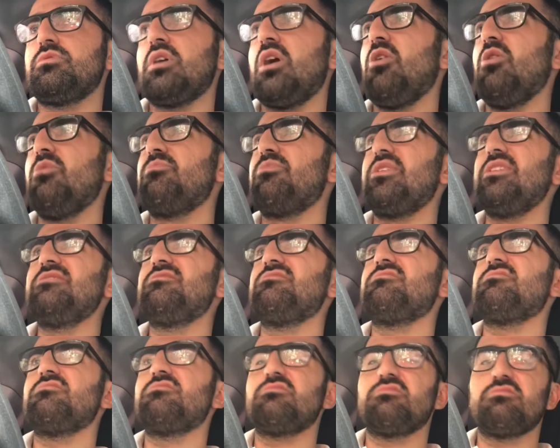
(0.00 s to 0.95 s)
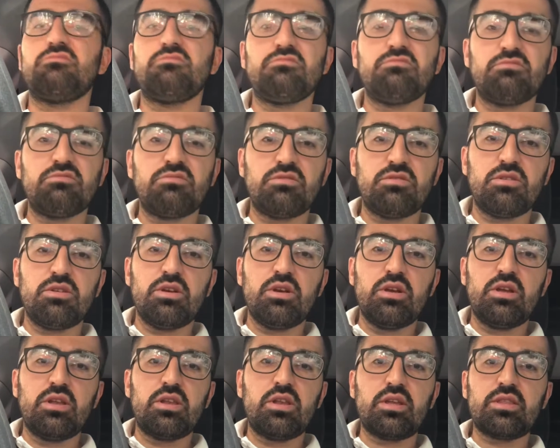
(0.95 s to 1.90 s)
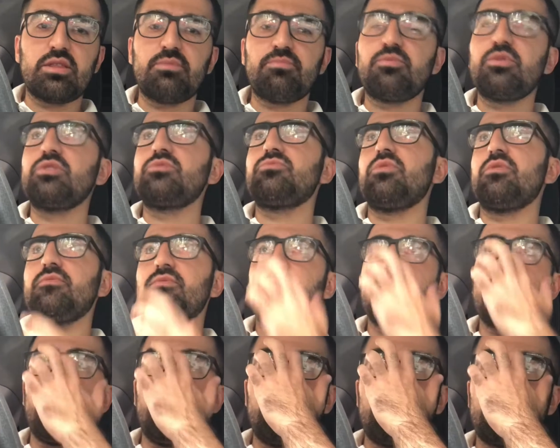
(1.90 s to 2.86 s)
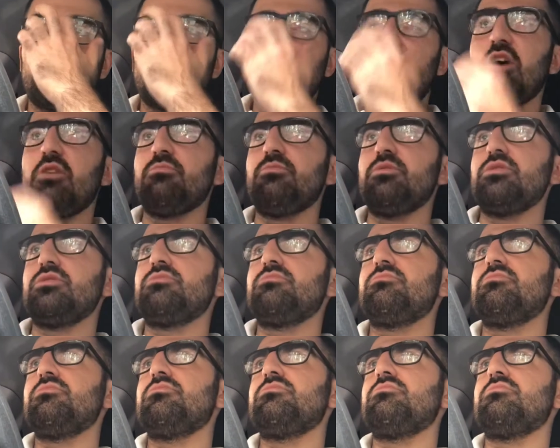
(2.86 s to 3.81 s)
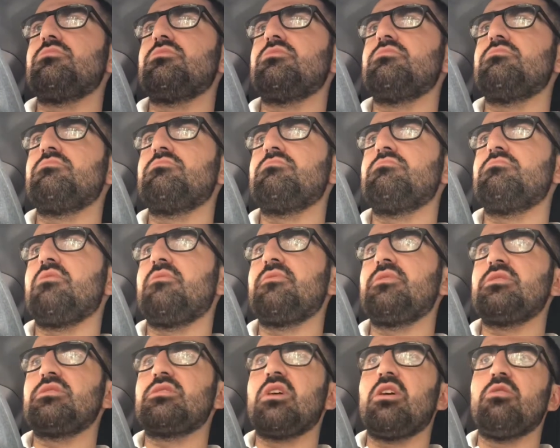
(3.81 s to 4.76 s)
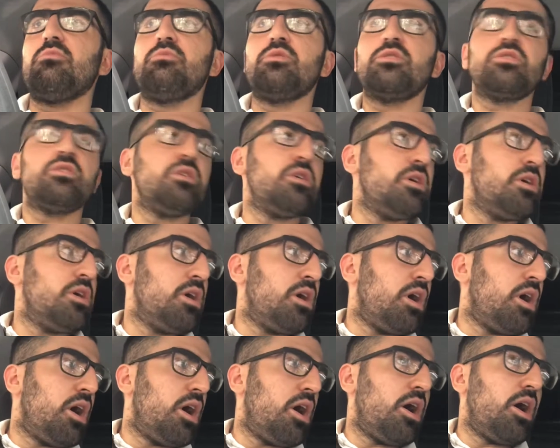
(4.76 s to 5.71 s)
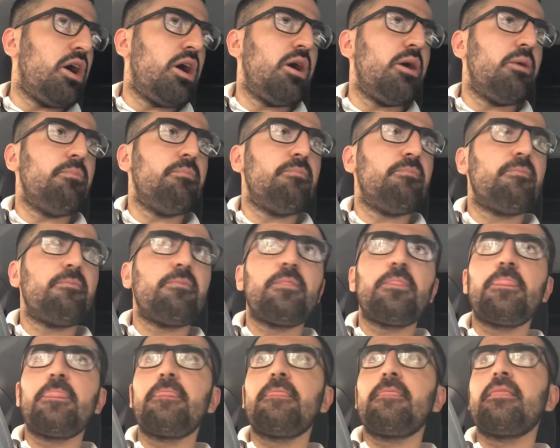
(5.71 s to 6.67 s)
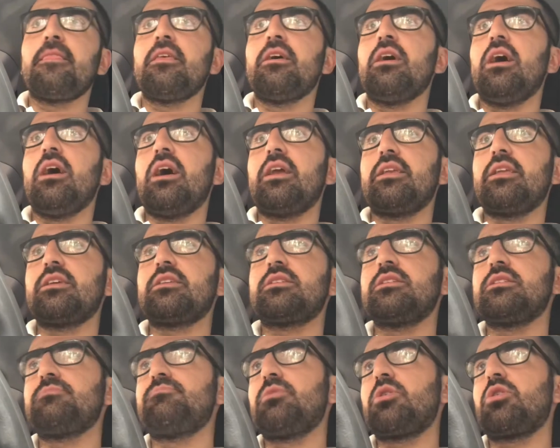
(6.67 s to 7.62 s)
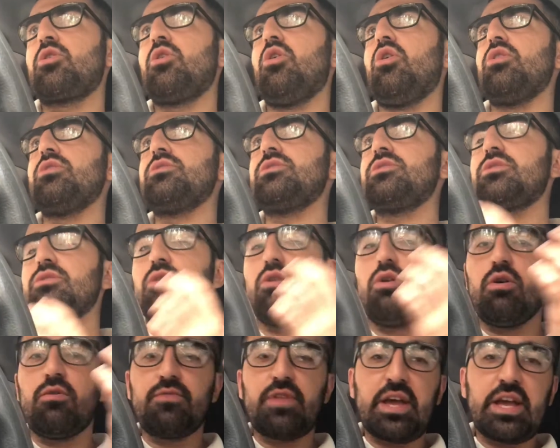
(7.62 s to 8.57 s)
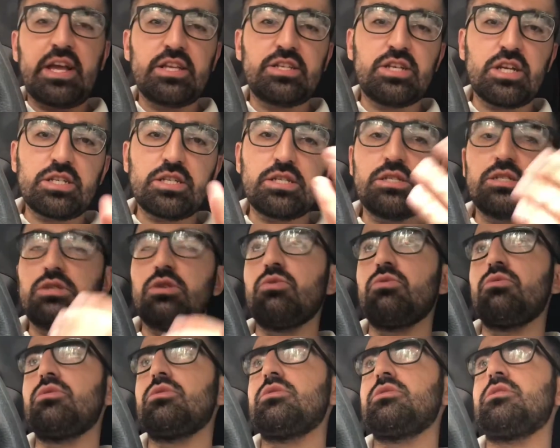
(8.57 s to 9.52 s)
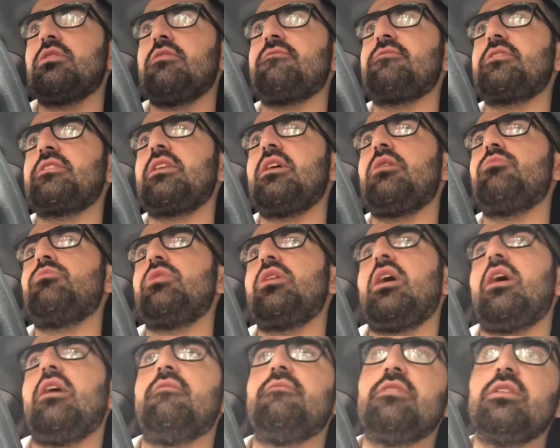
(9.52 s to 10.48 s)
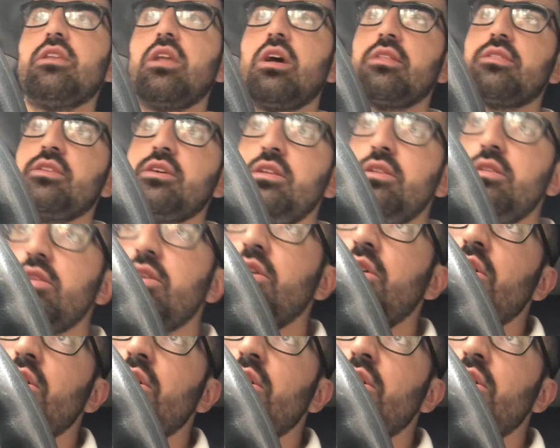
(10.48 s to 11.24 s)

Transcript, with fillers: Tower Bridge, London Bridge, where we, no Tower Bridge, I think it's Tower Bridge, um, and this is because of the congestion zone, something that we have in London,